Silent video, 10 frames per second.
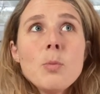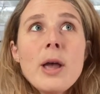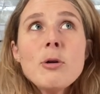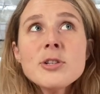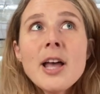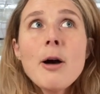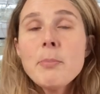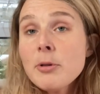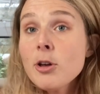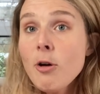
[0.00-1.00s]
it also helped
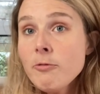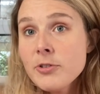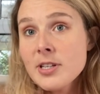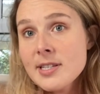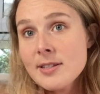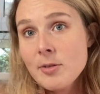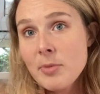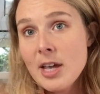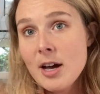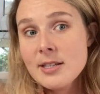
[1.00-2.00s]
build the confidence of some
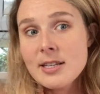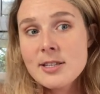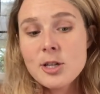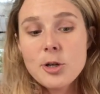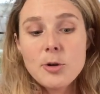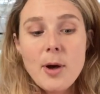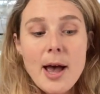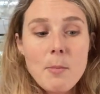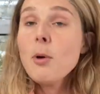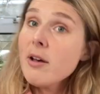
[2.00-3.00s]
of the artists who
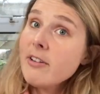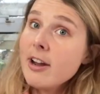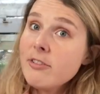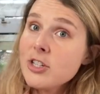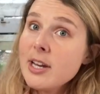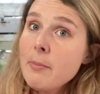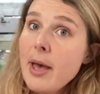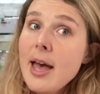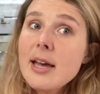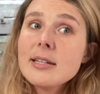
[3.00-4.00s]
were very visually
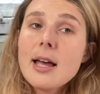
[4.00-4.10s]
impaired,